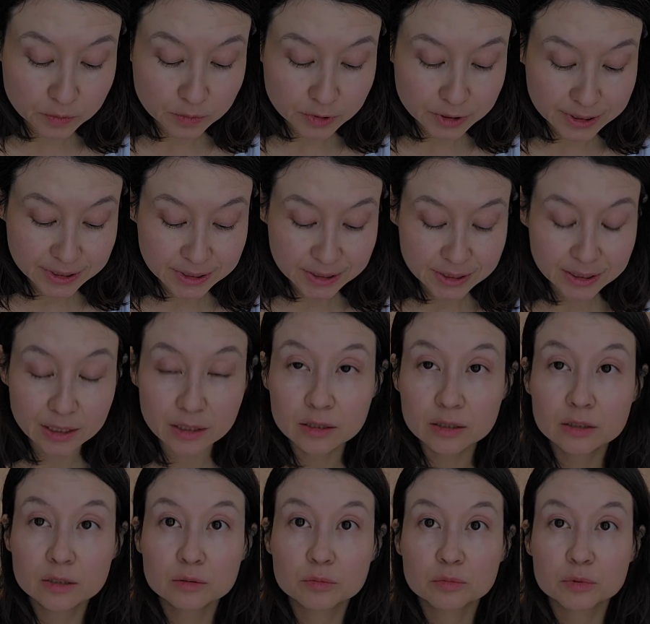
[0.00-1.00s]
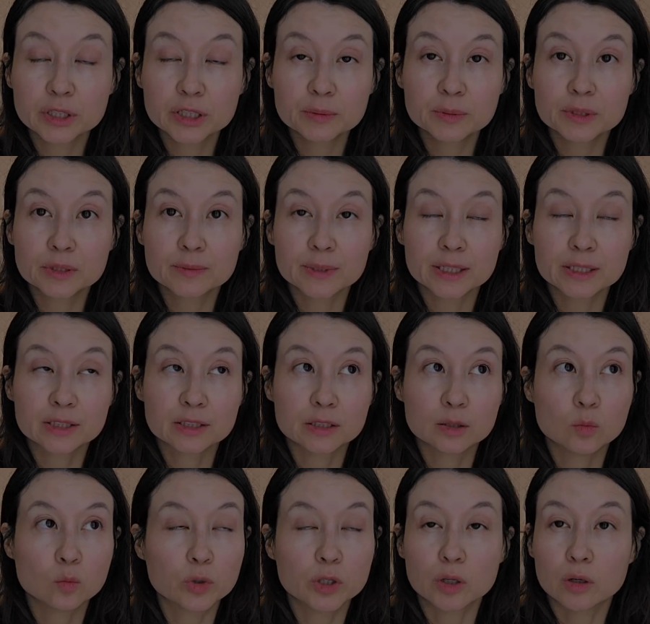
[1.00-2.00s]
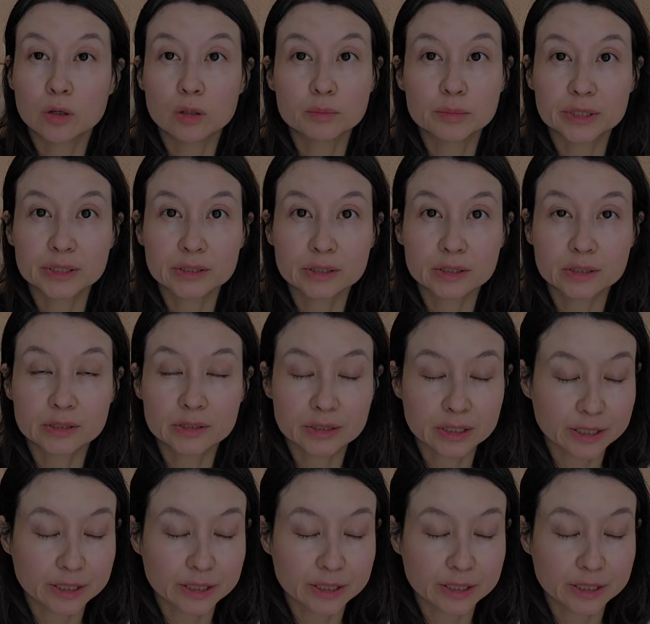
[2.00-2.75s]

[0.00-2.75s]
second rabies vaccine, we all missed this.